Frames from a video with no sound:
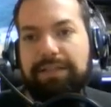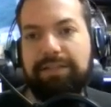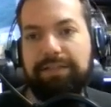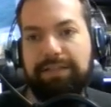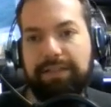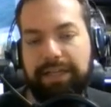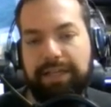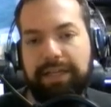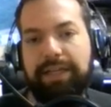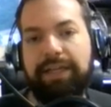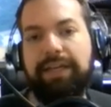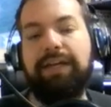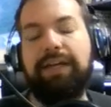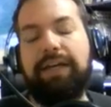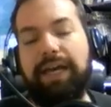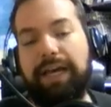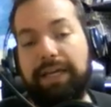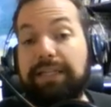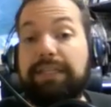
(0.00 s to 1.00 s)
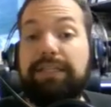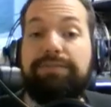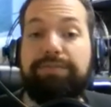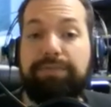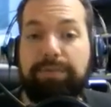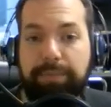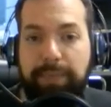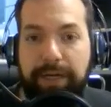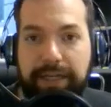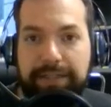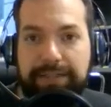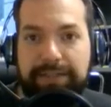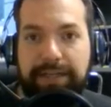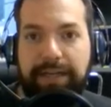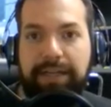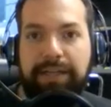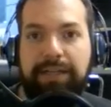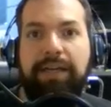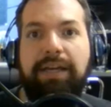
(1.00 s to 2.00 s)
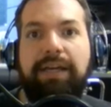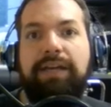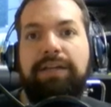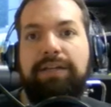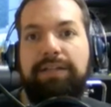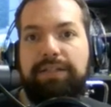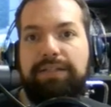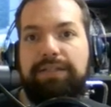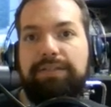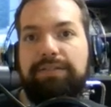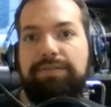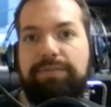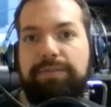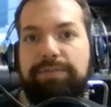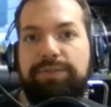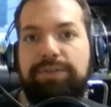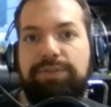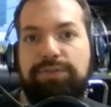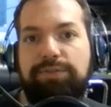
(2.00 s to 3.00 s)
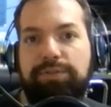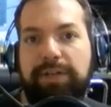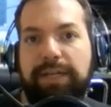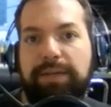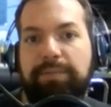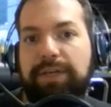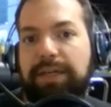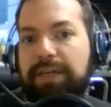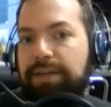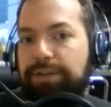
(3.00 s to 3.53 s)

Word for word: delay, at least from my side. This is from streaming